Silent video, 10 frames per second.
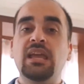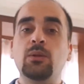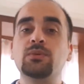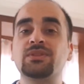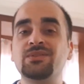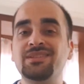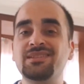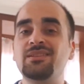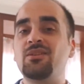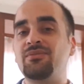It was
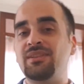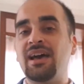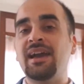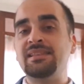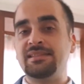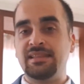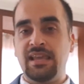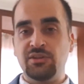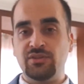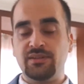consisted of 9
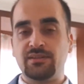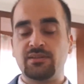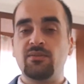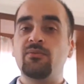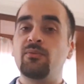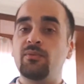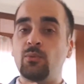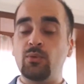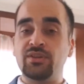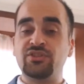stages,
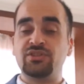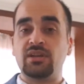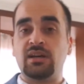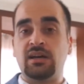which